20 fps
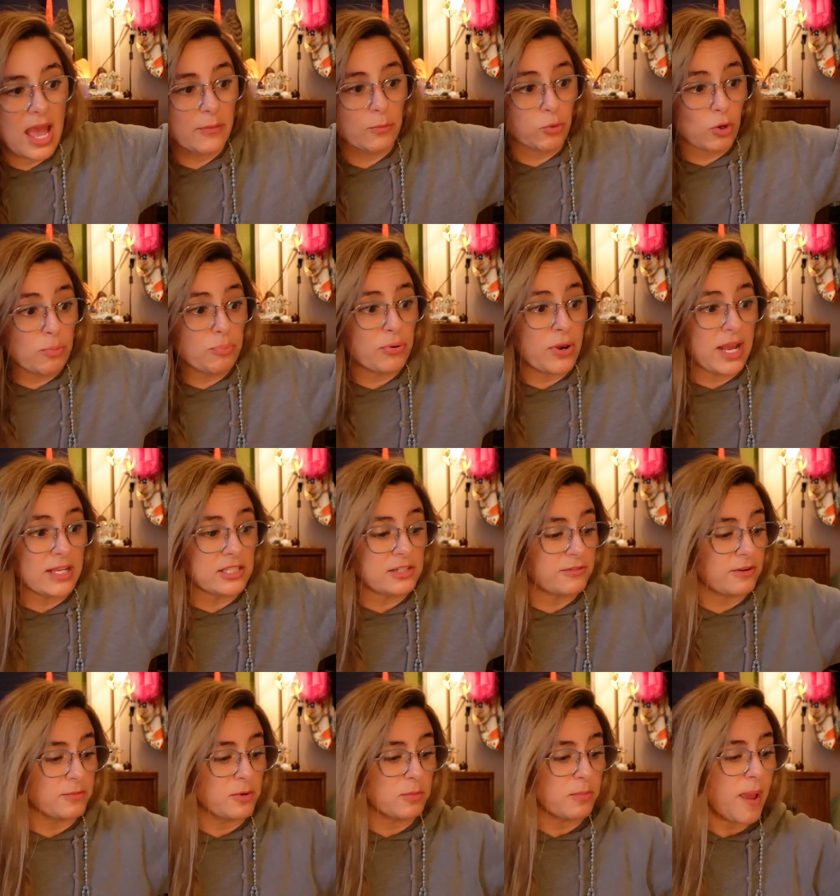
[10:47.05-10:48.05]
repressed
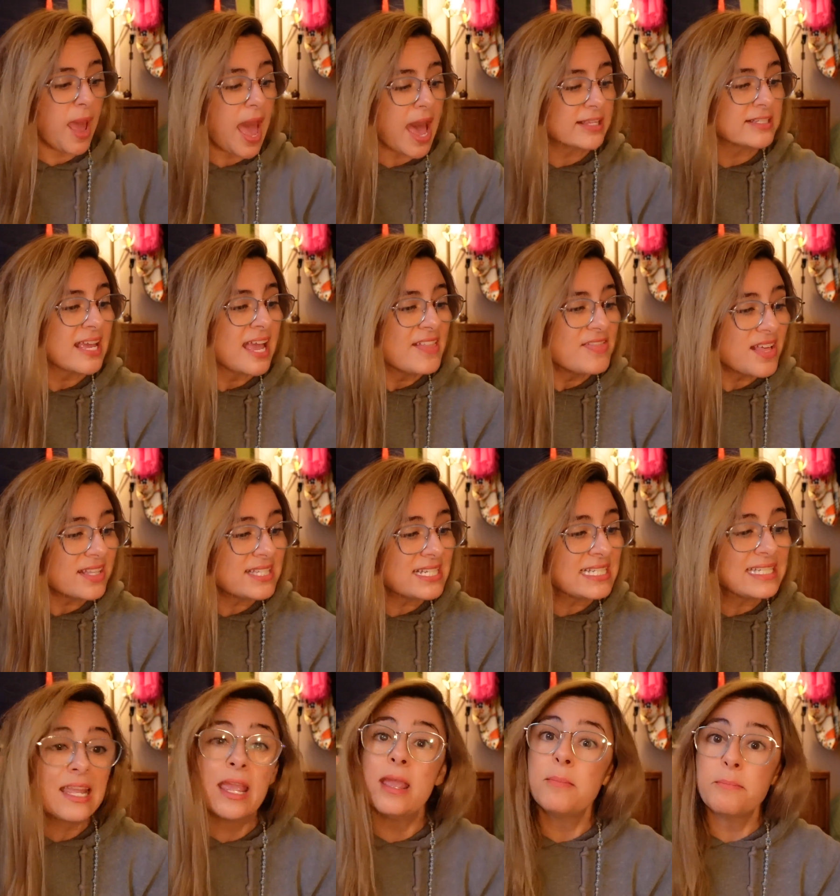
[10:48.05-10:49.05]
from your past. That's a
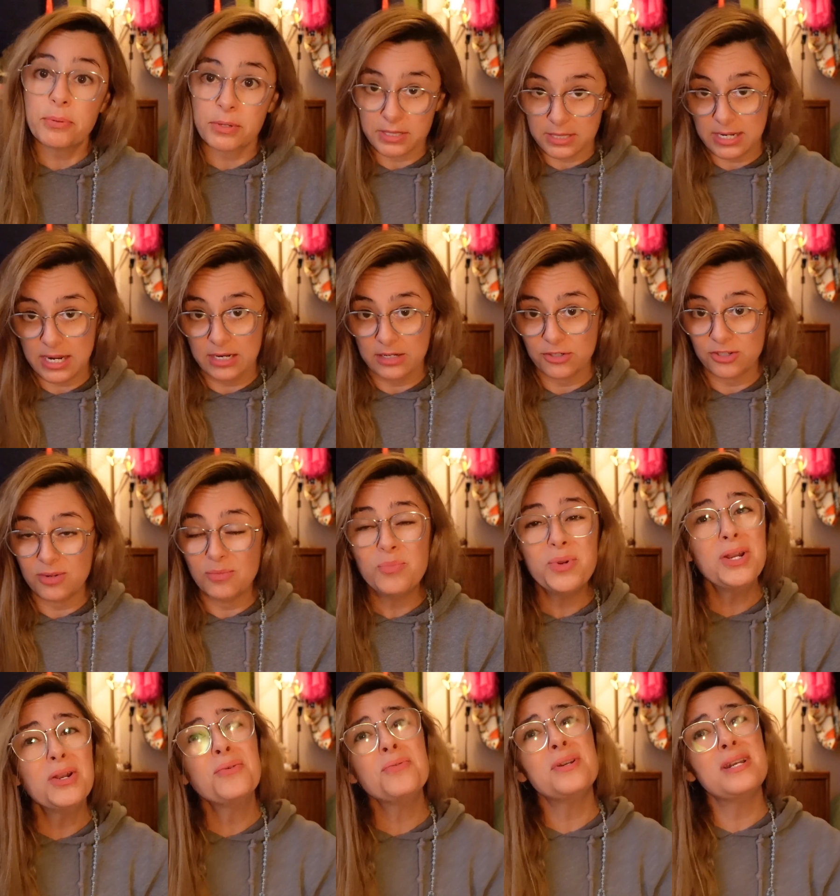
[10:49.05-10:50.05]
temper tantrum. We
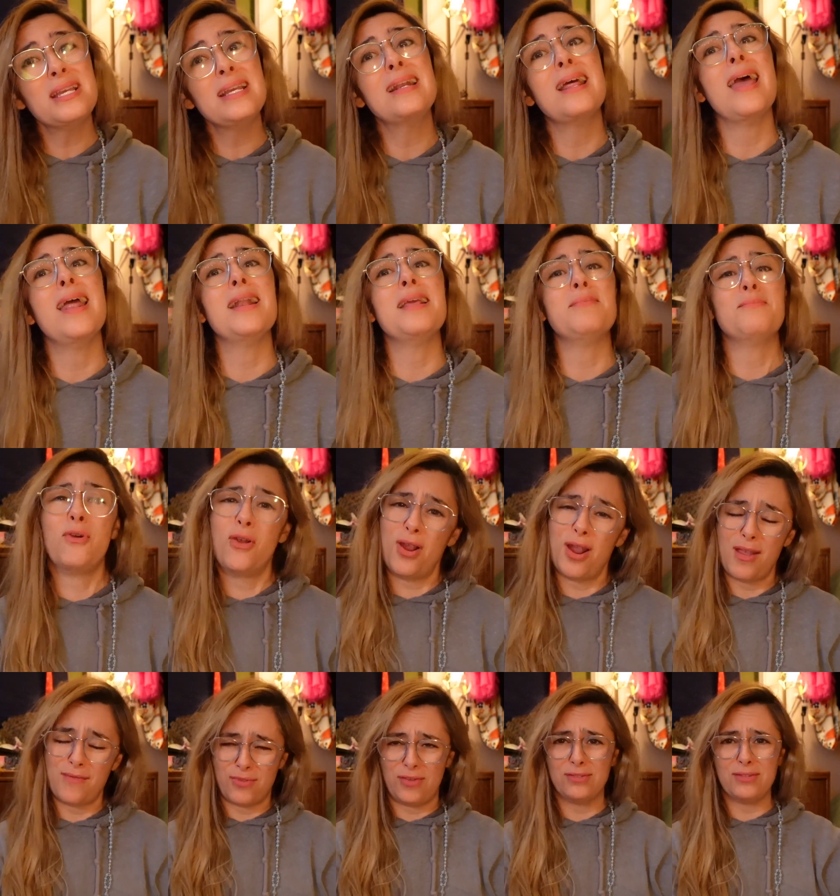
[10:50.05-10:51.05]
don't need any
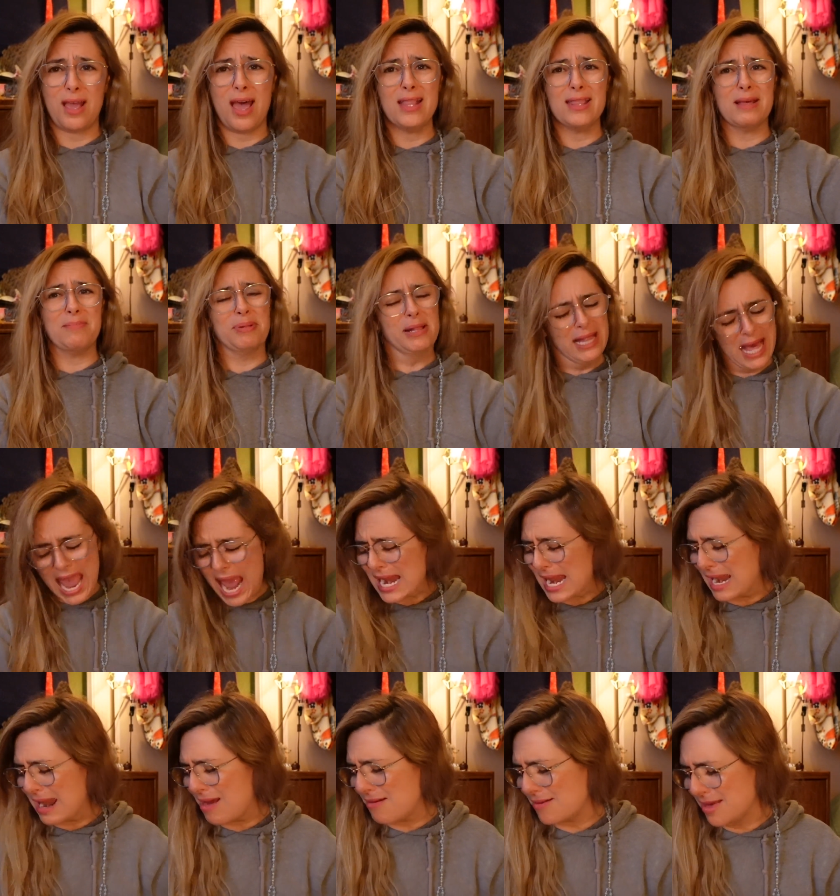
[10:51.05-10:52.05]
more of those on the
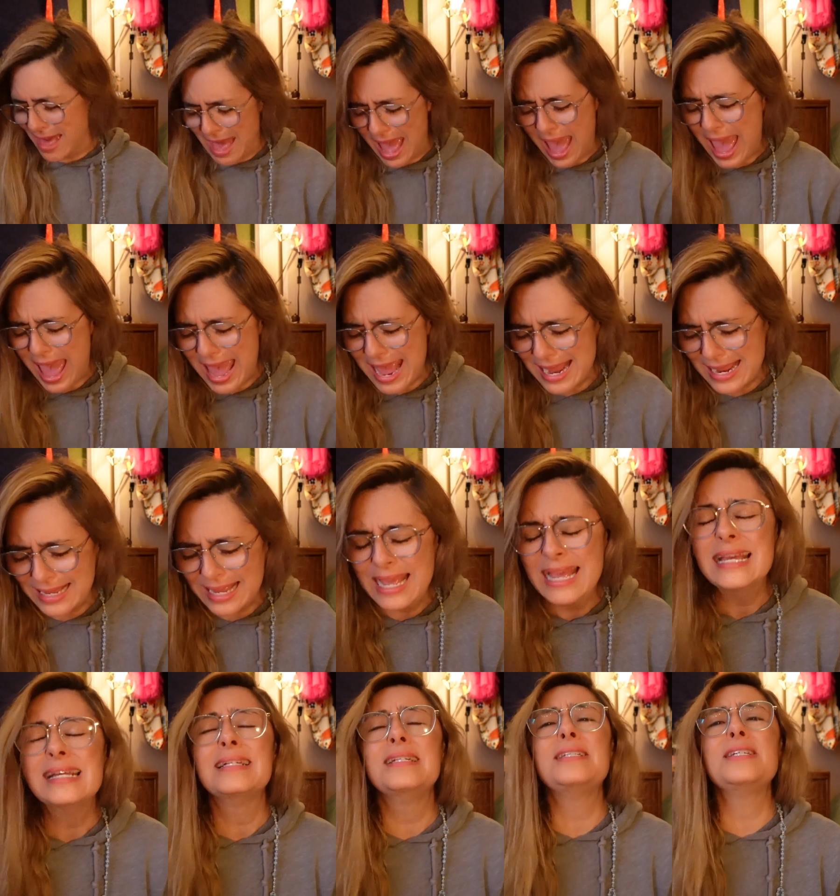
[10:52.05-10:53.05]
planet, okay?
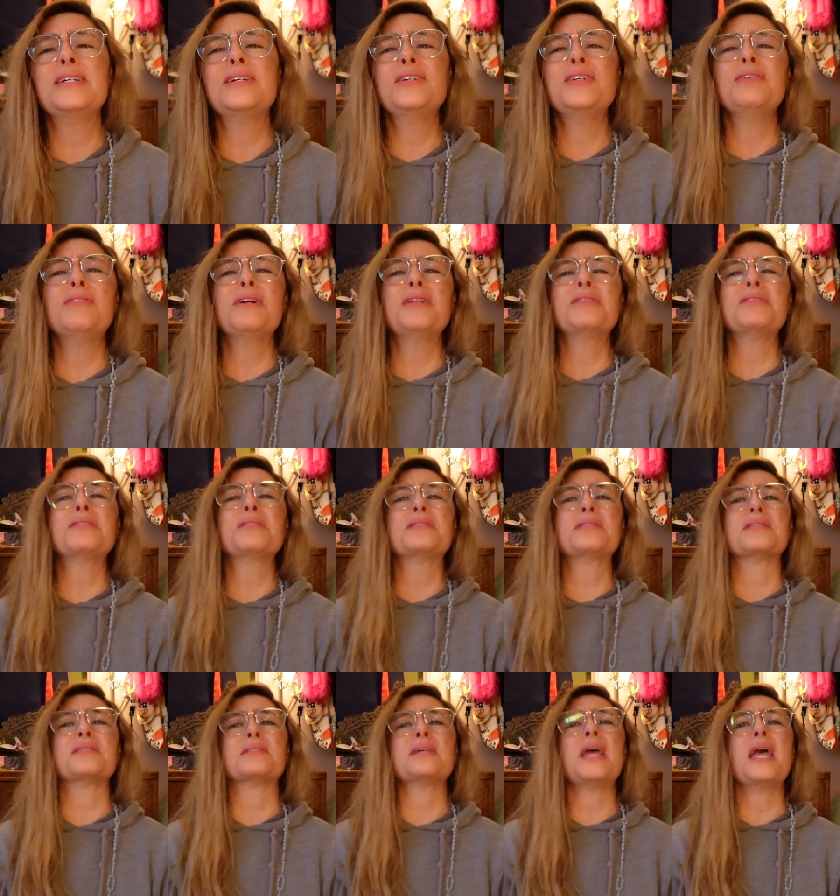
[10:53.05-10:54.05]
Do you
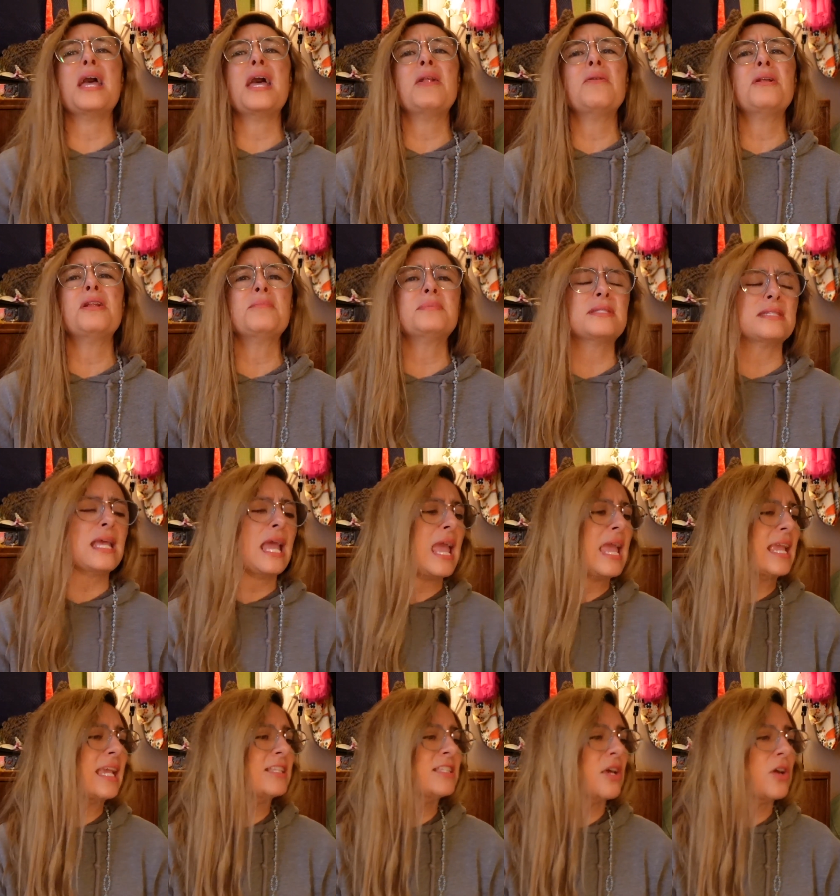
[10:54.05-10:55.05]
understand what I'm
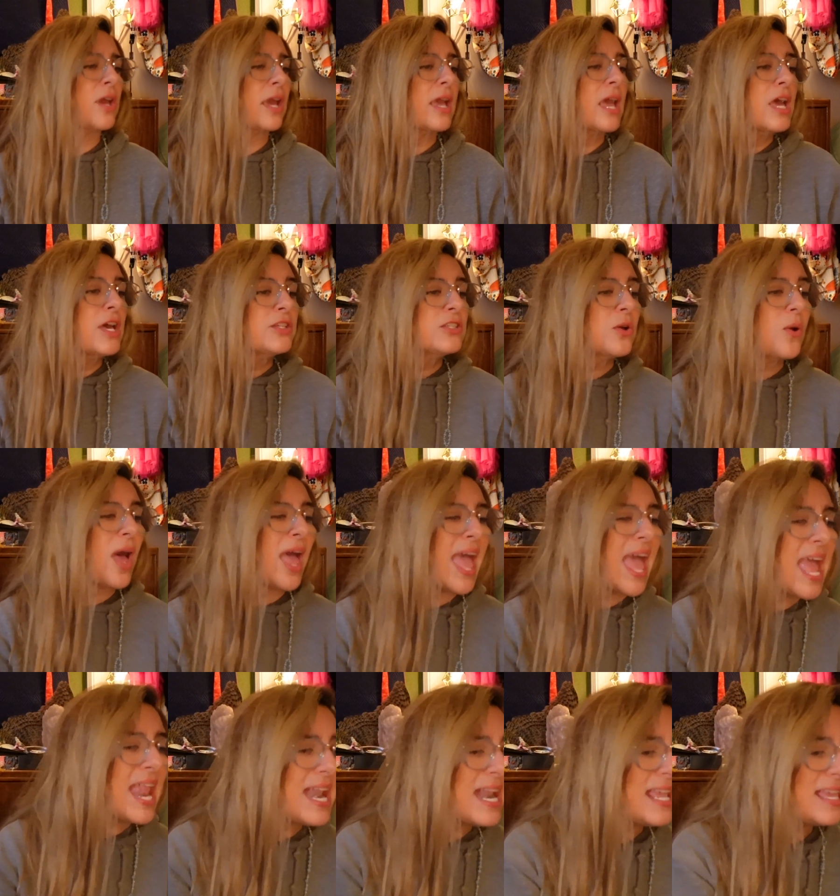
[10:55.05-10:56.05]
saying? Okay, so
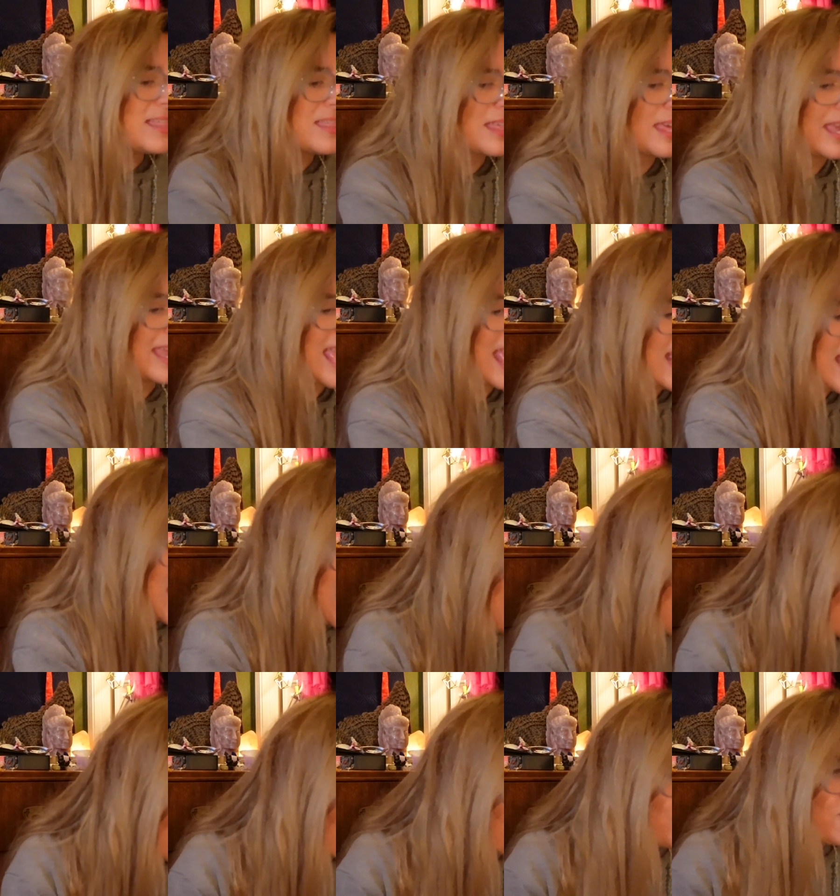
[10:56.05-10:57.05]
anything and
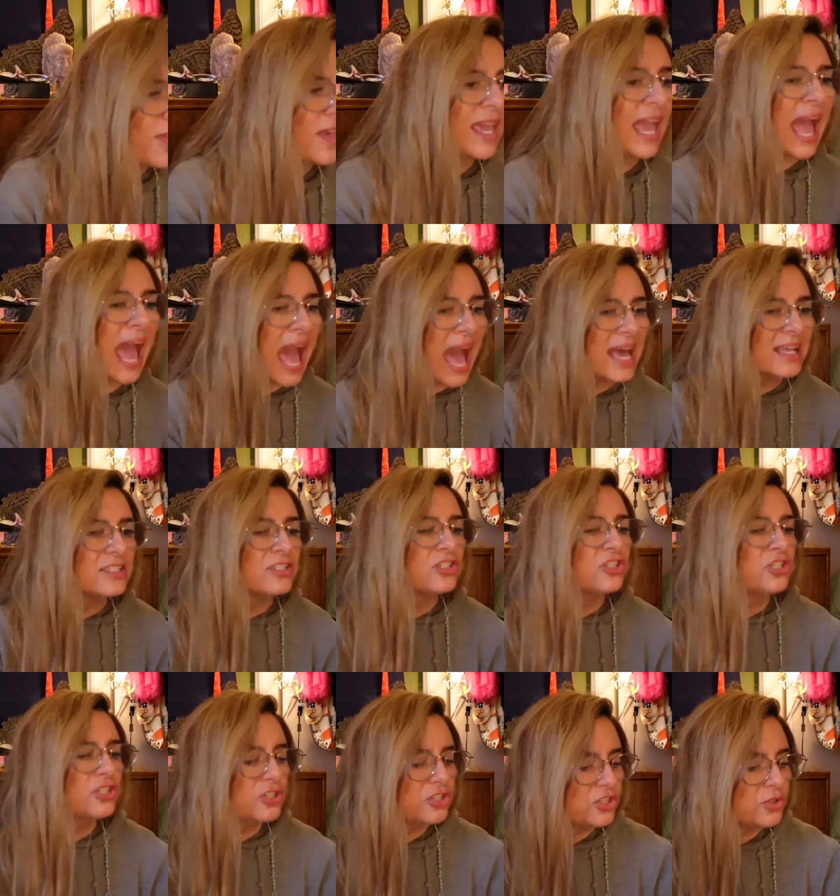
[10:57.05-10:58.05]
everything has
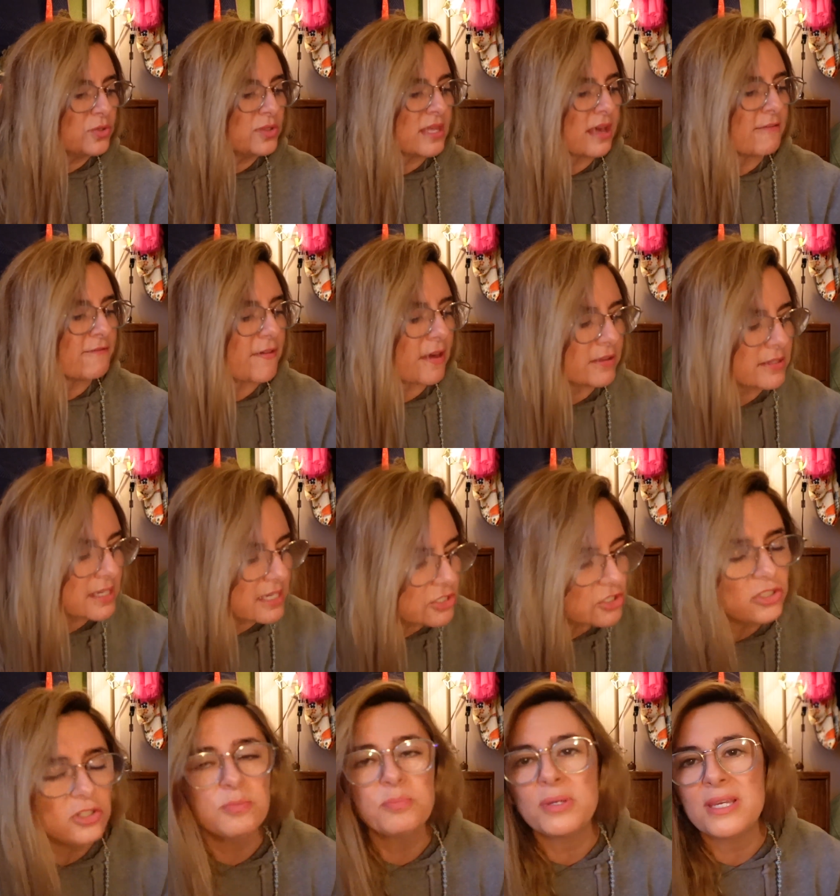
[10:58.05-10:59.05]
to do with that
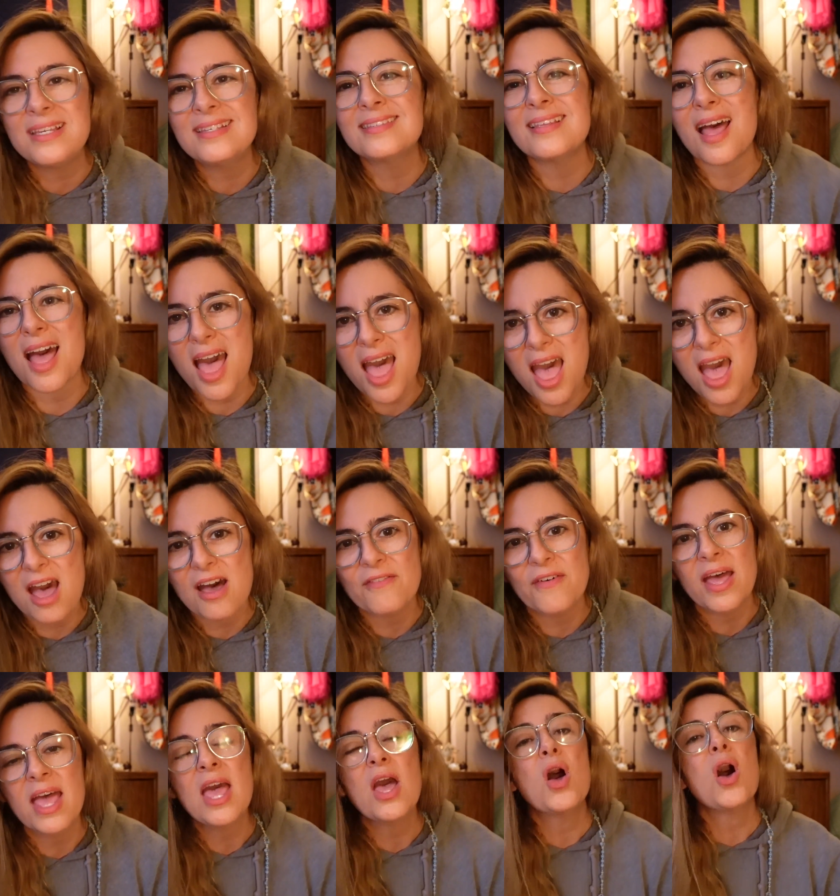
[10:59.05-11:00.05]
foundational piece
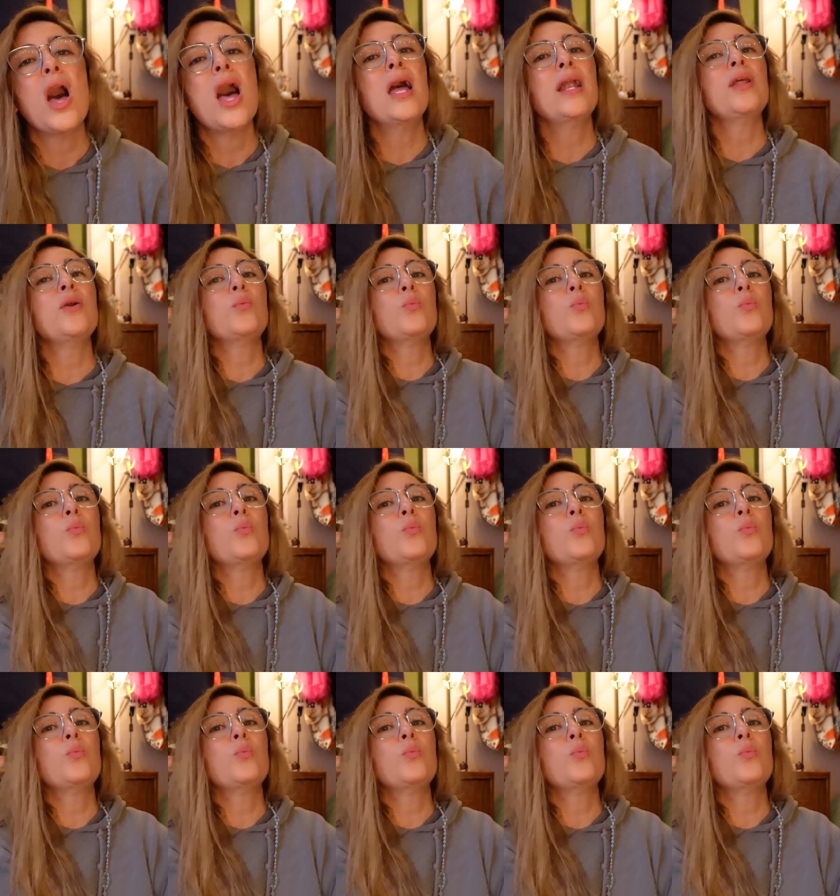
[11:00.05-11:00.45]
of, honey,